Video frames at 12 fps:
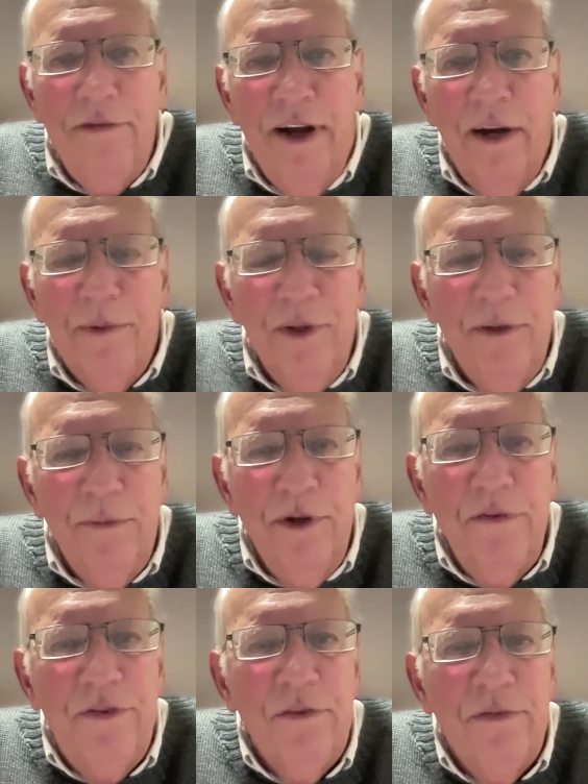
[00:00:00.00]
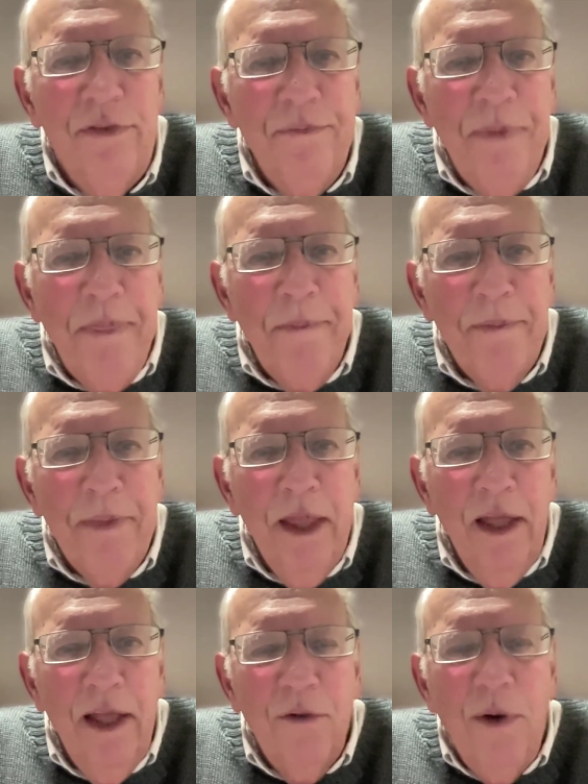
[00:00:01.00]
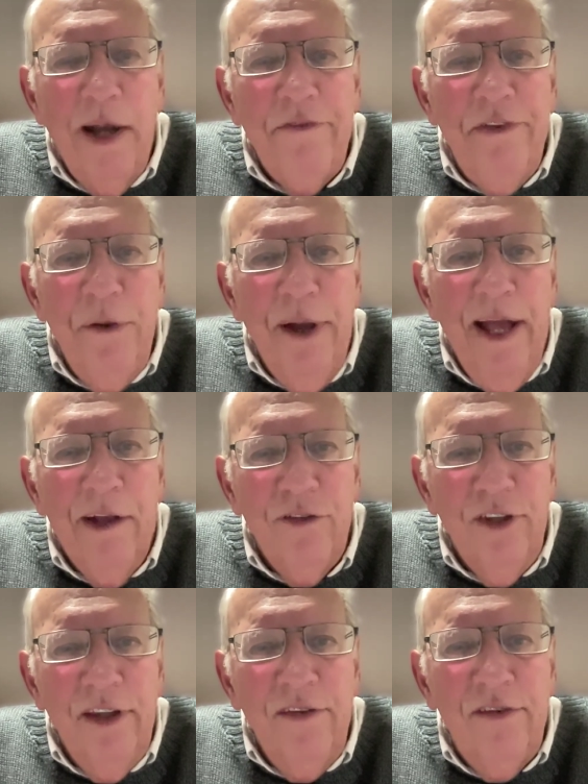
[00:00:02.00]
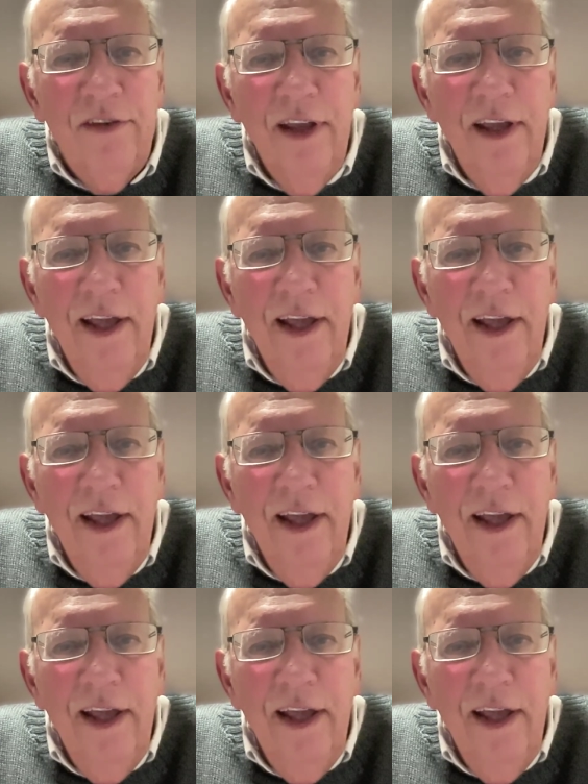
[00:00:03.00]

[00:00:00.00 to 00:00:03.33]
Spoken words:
farm on the roofs of quite a few houses